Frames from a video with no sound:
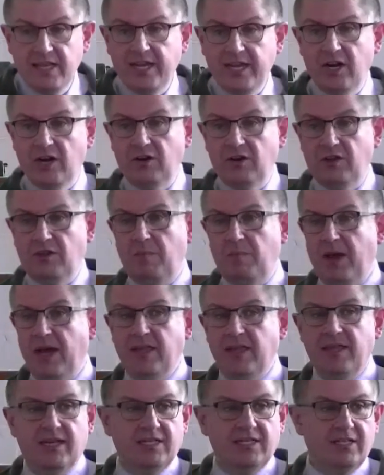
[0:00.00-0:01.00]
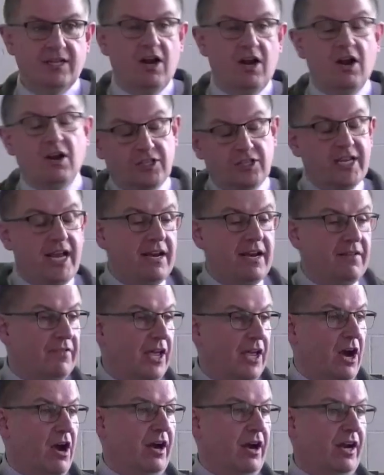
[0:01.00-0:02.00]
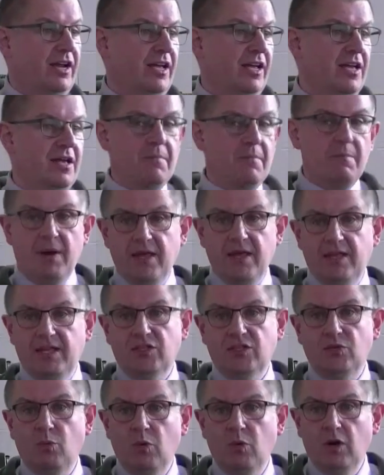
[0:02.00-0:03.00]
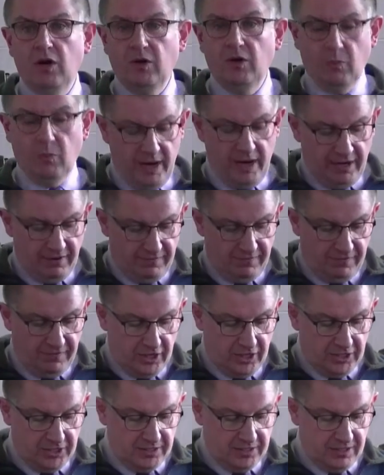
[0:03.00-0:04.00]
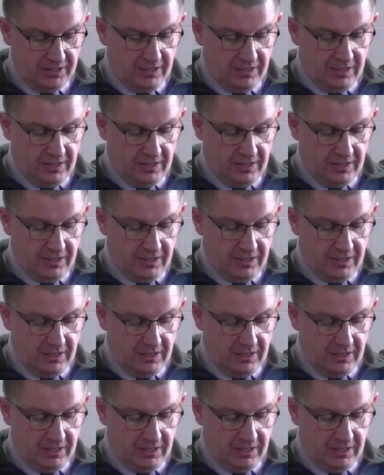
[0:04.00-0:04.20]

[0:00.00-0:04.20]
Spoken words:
of the ark by this worldwide flood.